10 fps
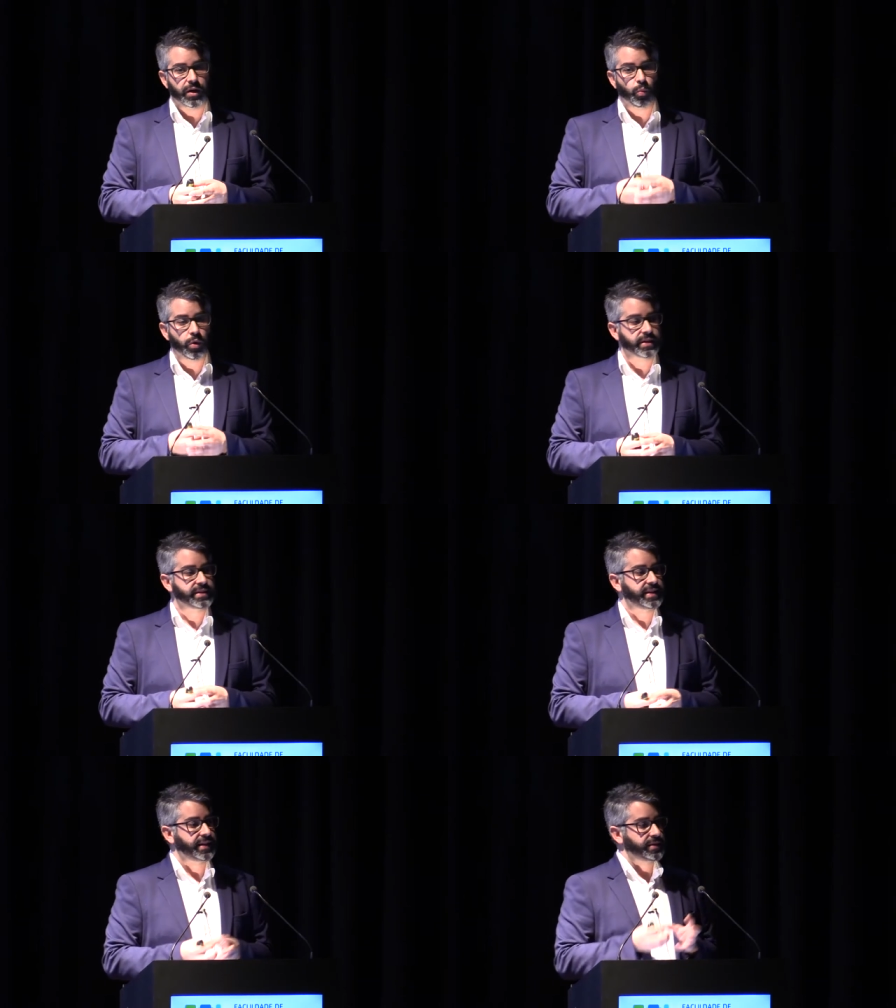
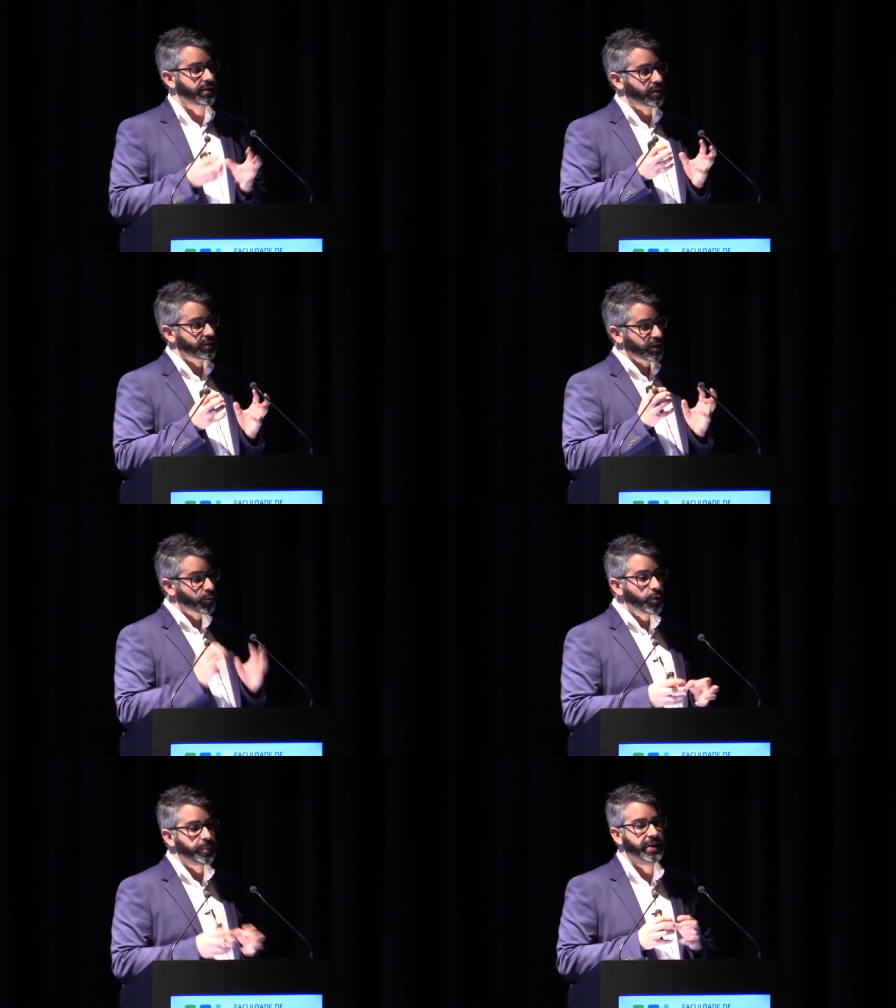works that the
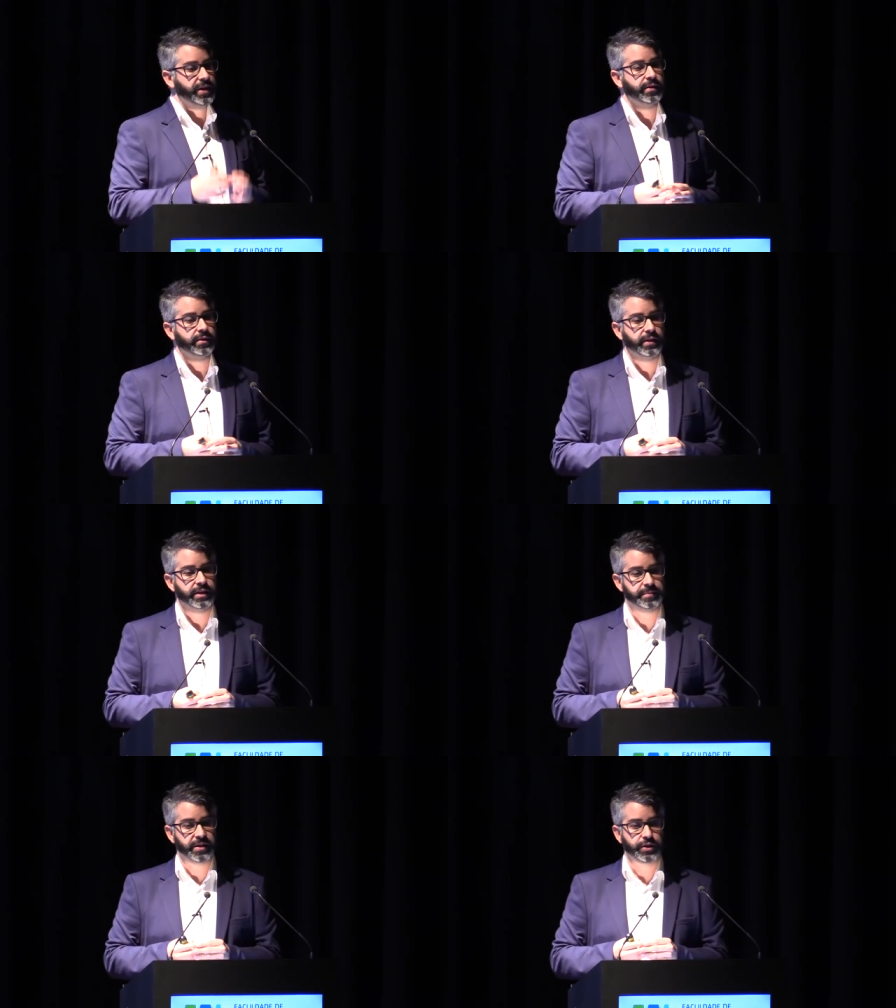group here
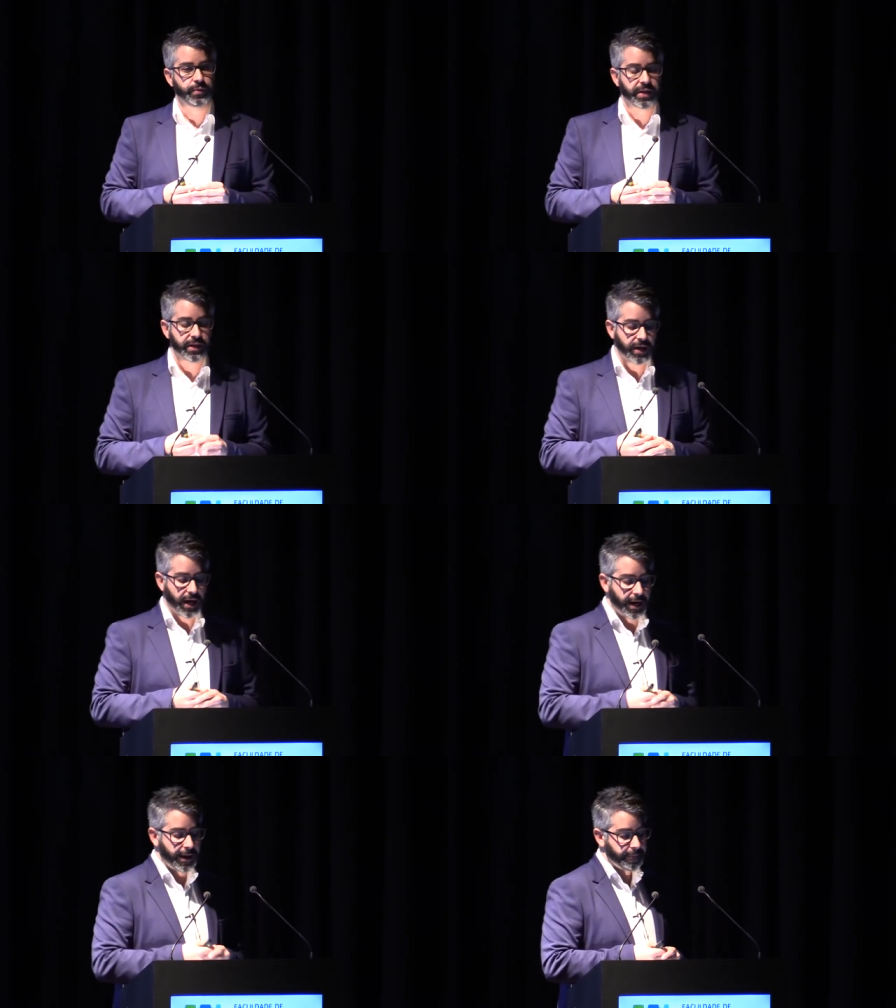has been doing.
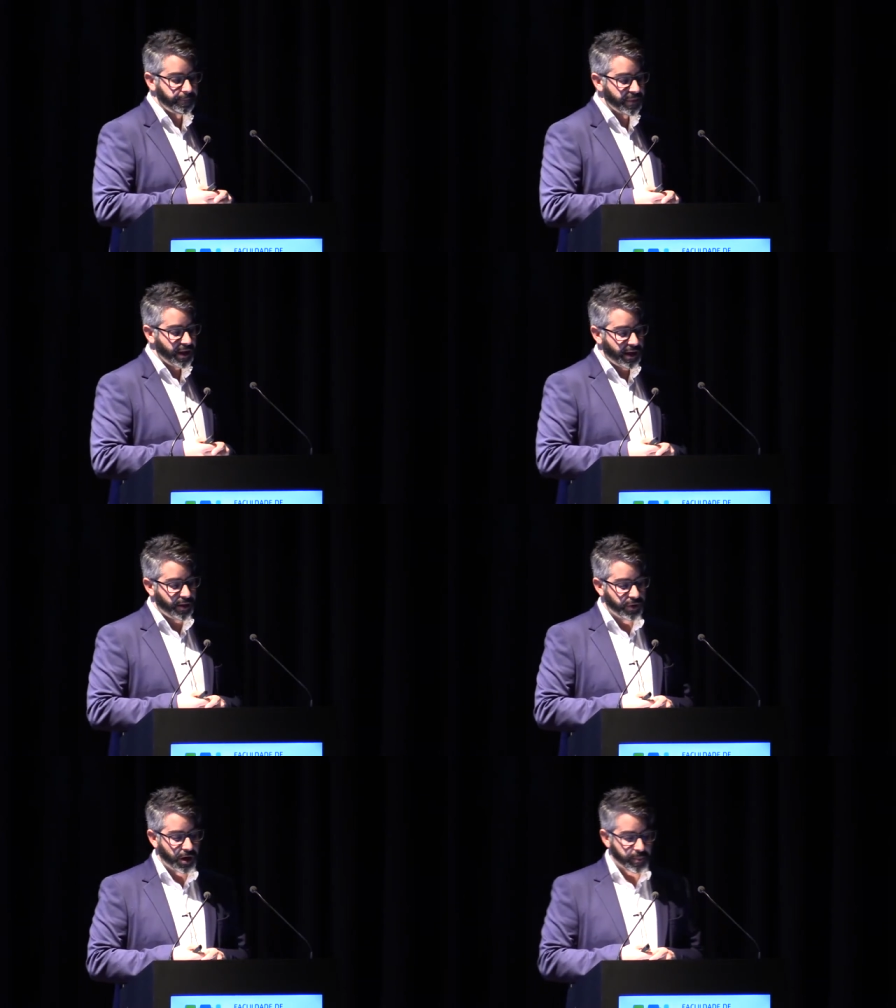And
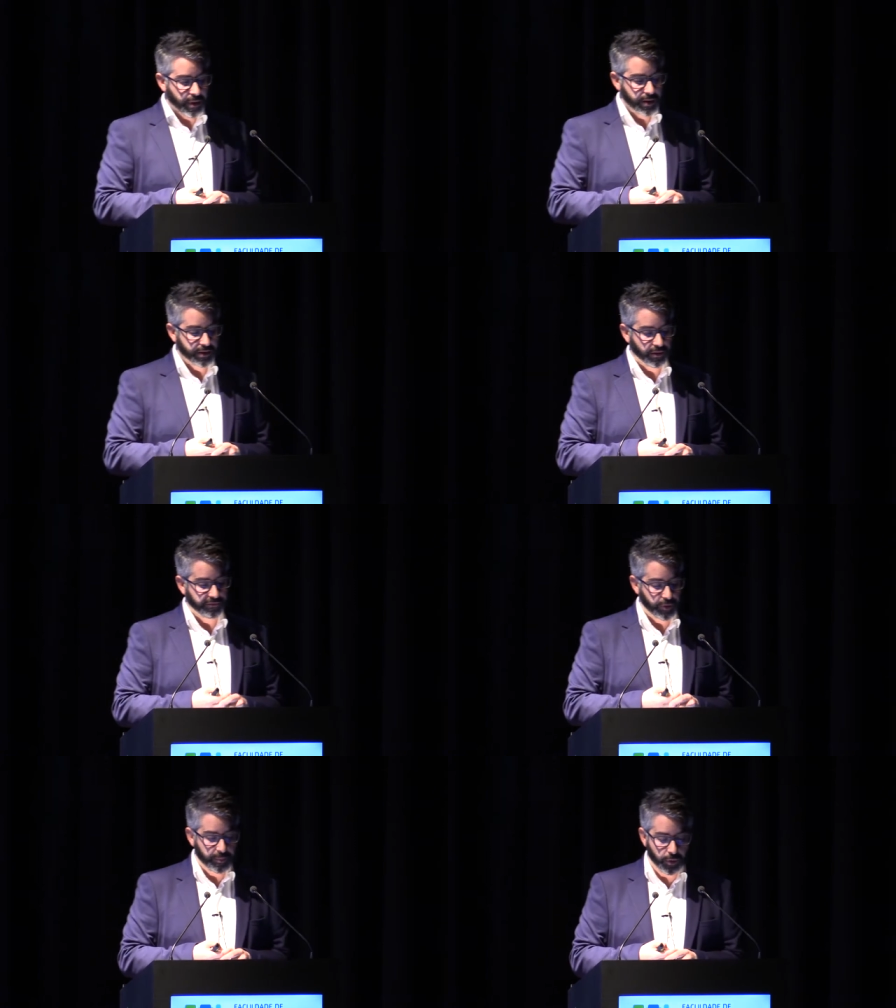we are part
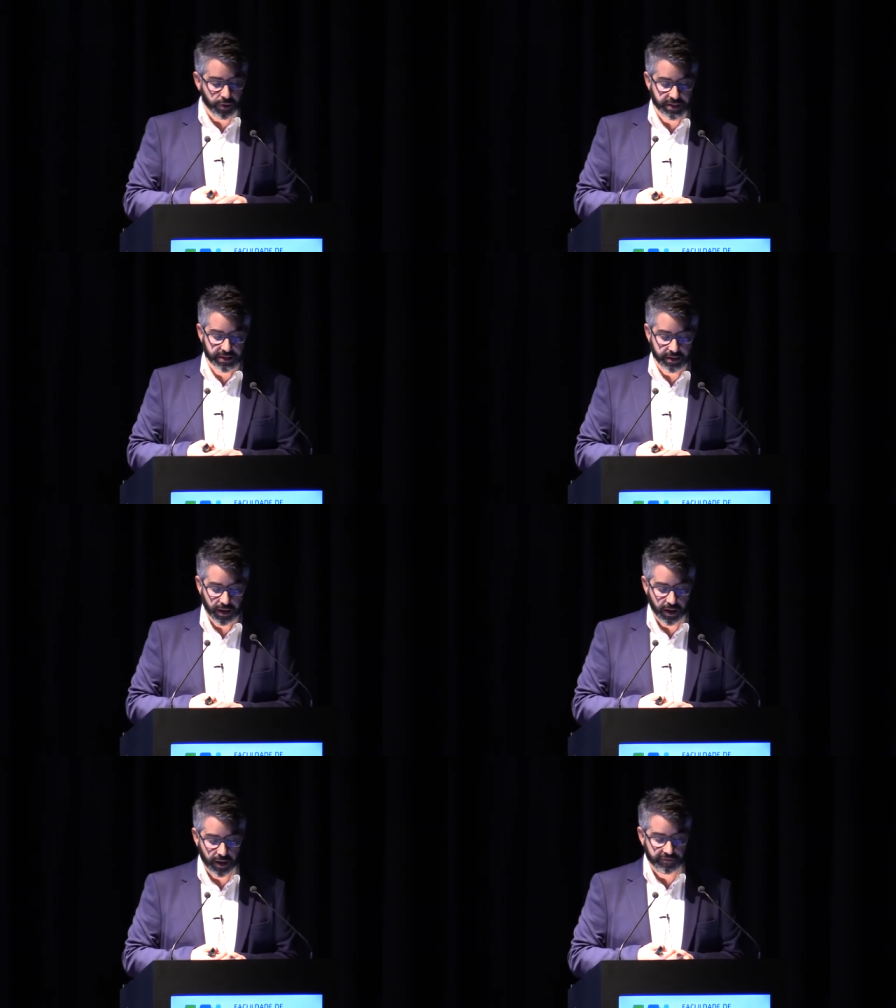of reports
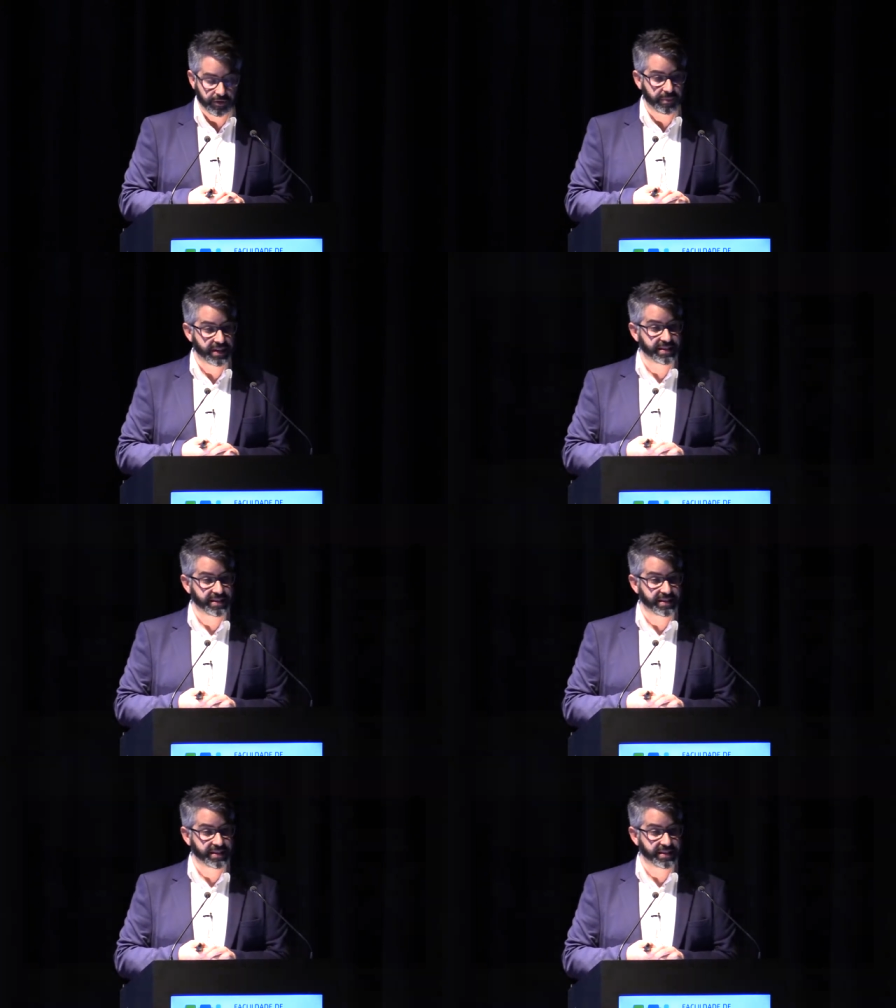from